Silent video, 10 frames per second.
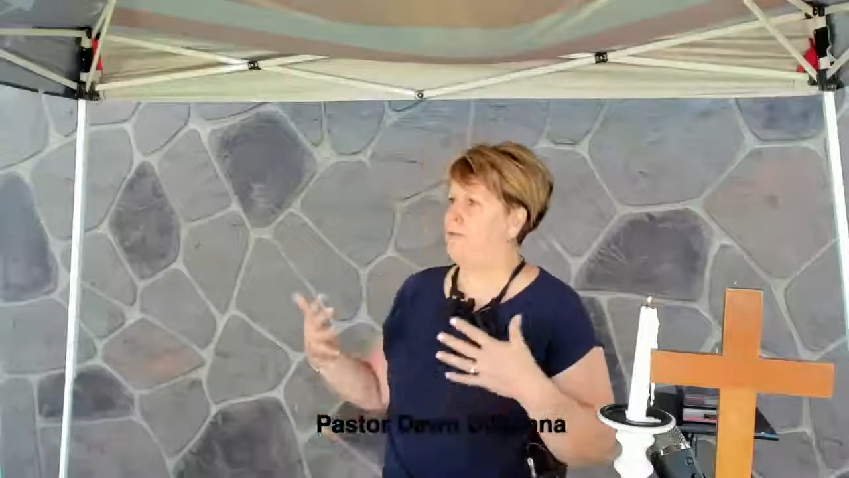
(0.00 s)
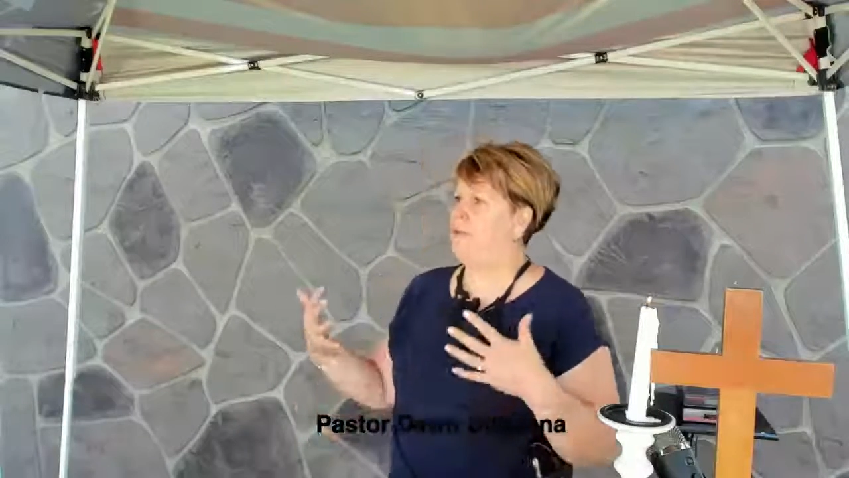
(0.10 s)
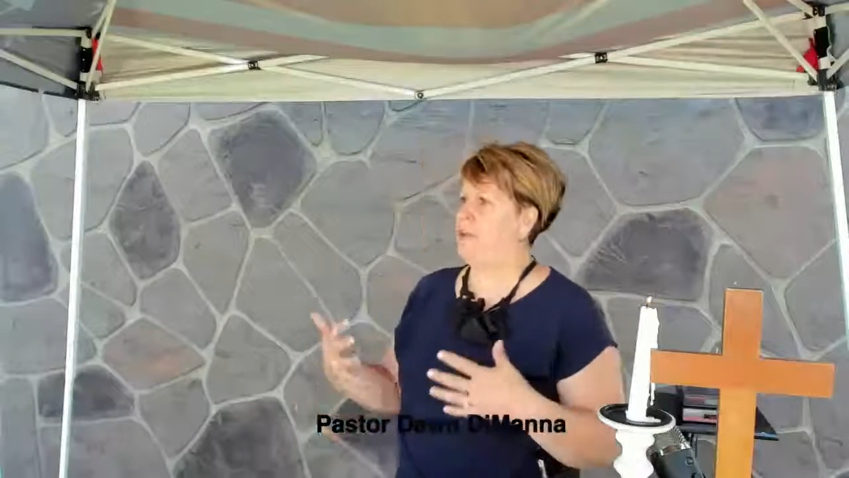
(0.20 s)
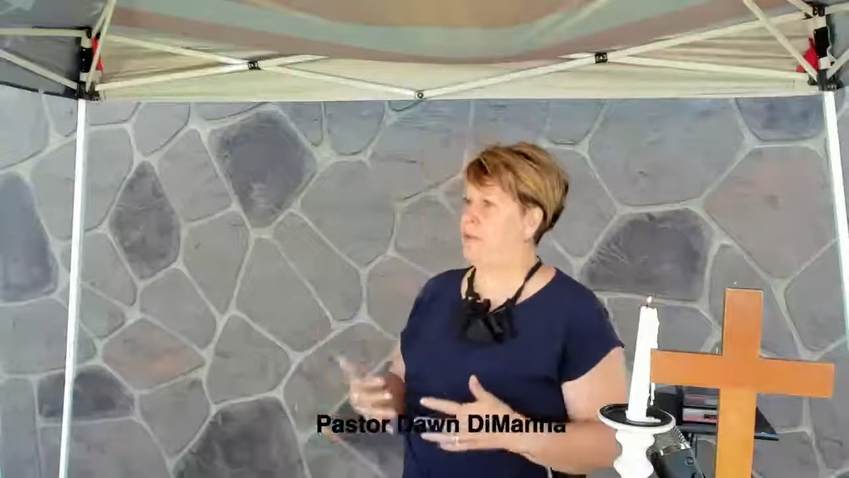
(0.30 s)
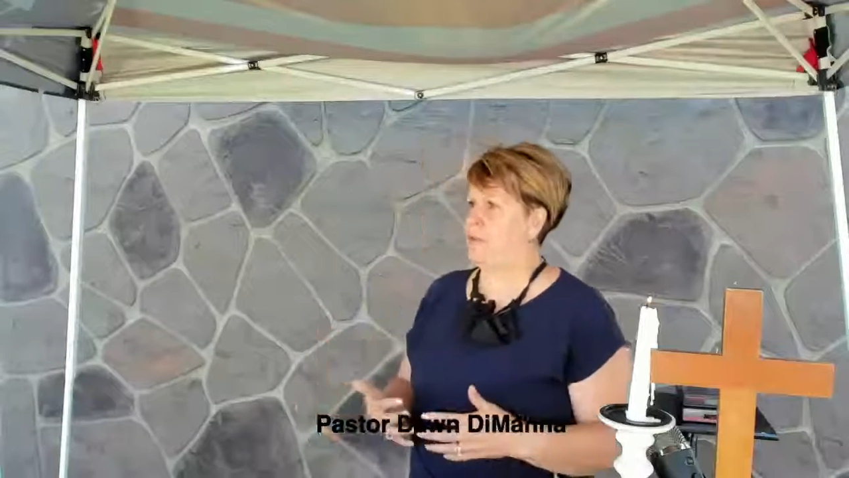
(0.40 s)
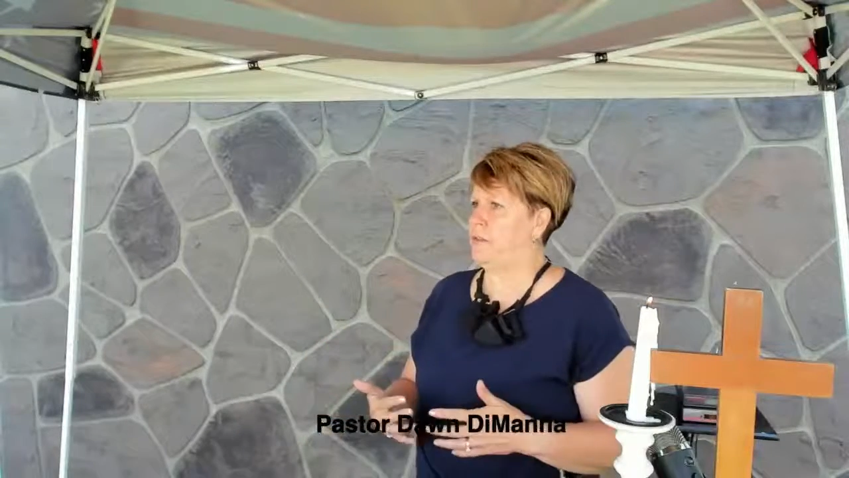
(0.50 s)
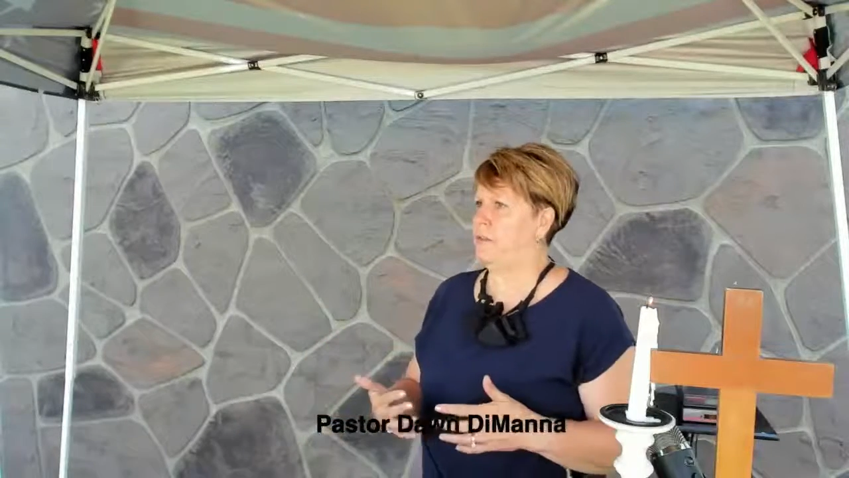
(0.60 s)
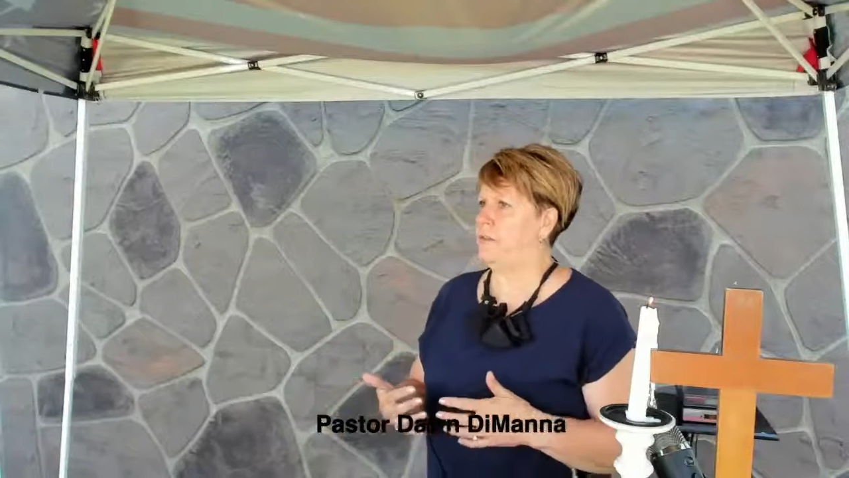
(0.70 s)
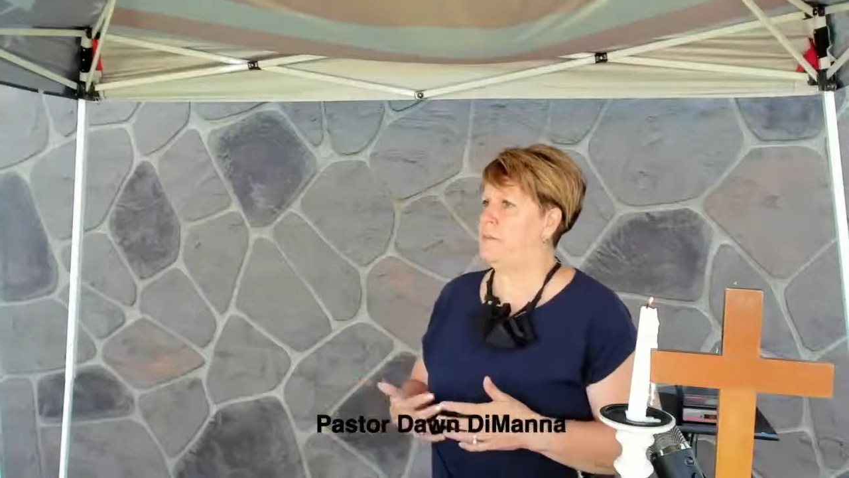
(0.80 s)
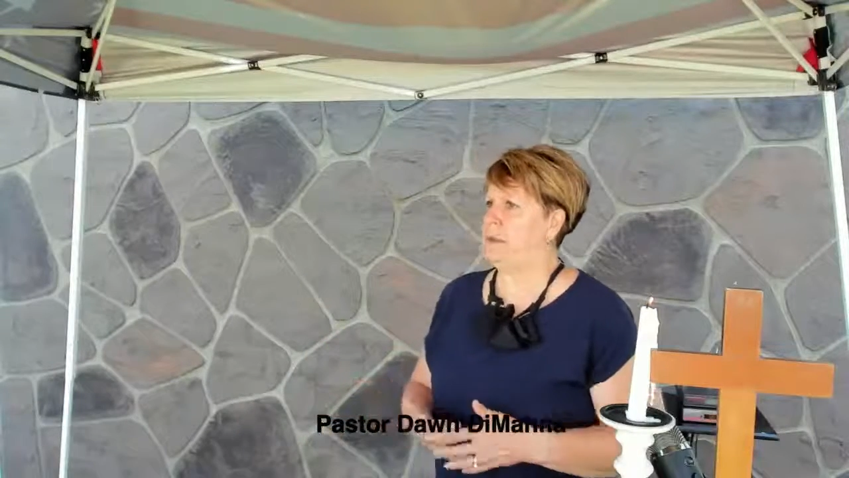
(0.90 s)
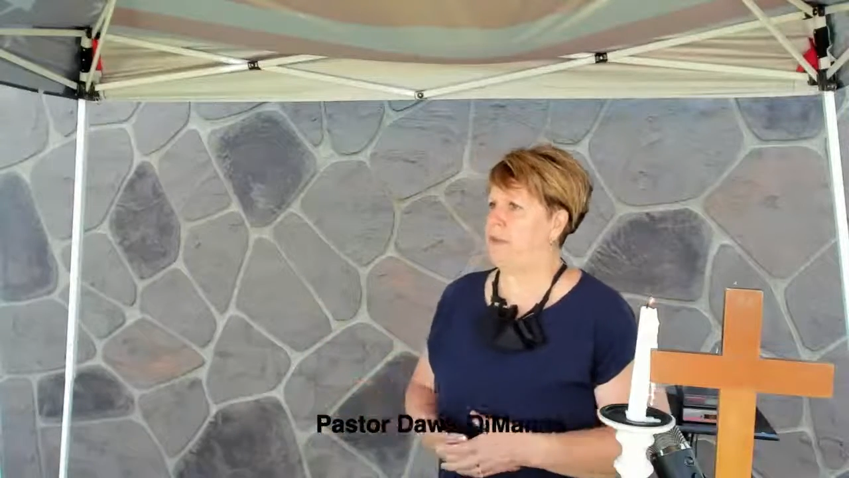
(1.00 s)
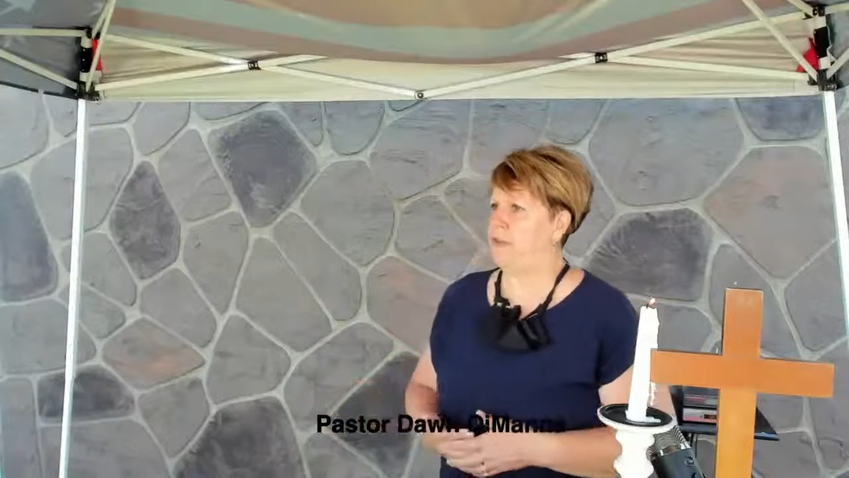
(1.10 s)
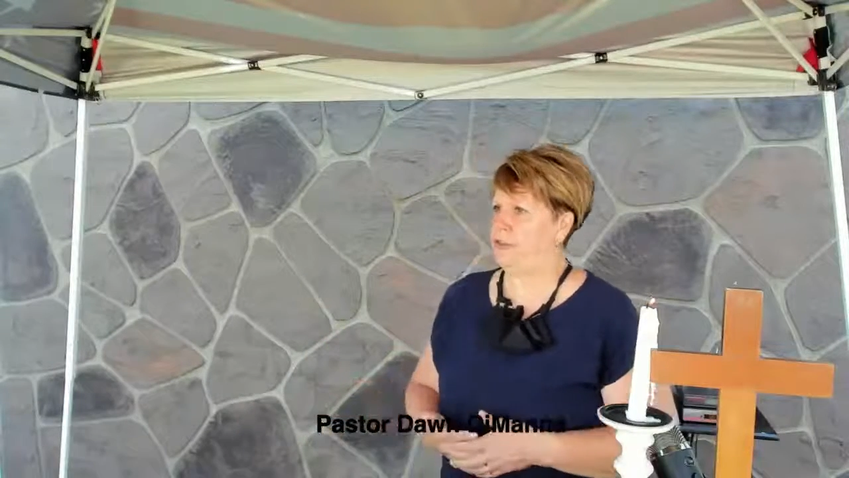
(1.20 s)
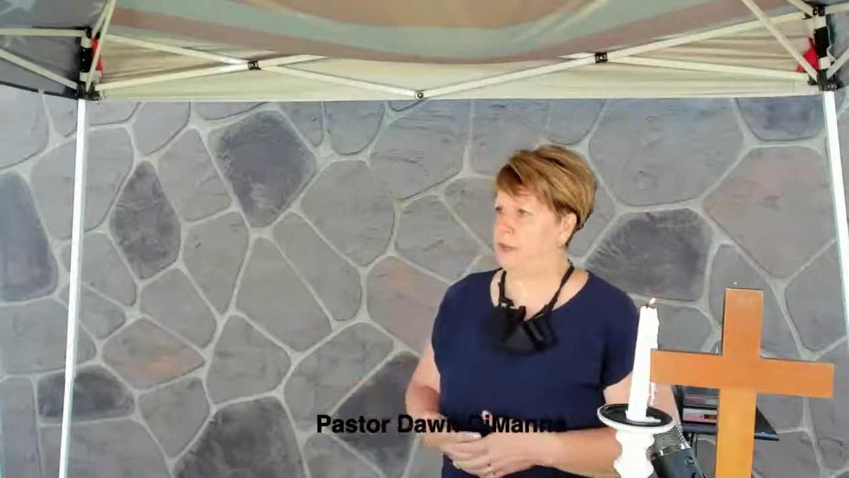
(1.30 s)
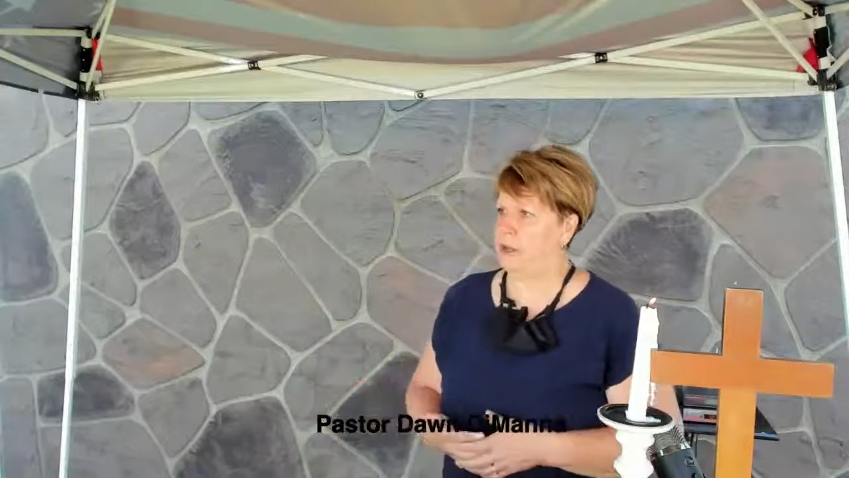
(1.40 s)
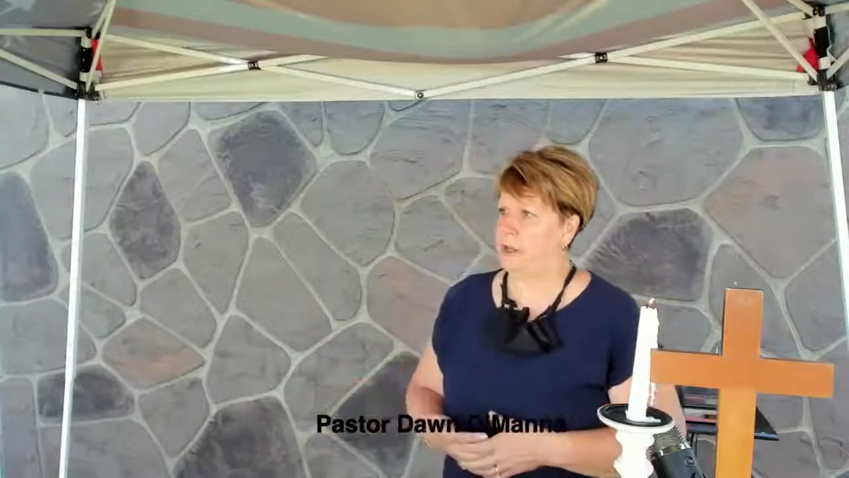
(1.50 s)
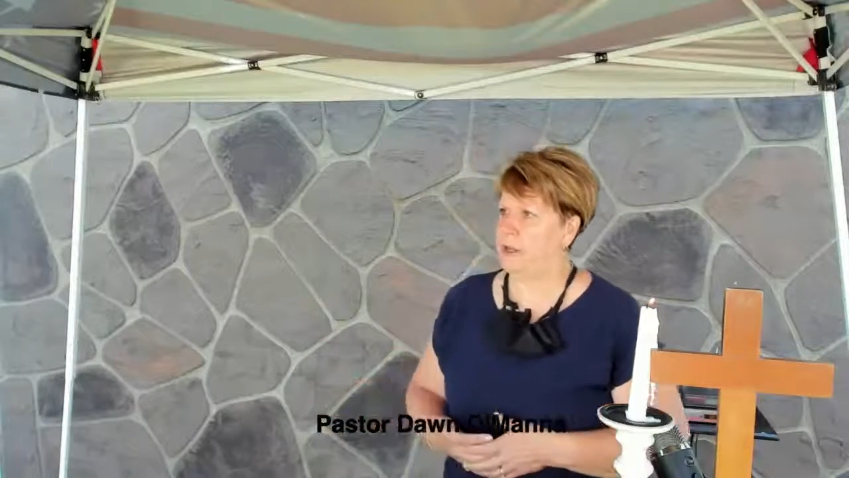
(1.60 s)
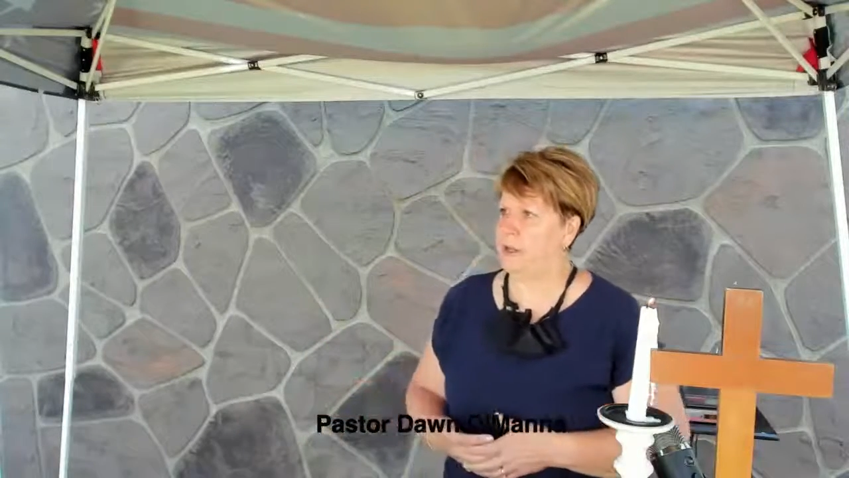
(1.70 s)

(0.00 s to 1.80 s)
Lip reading: Jesus's ministry.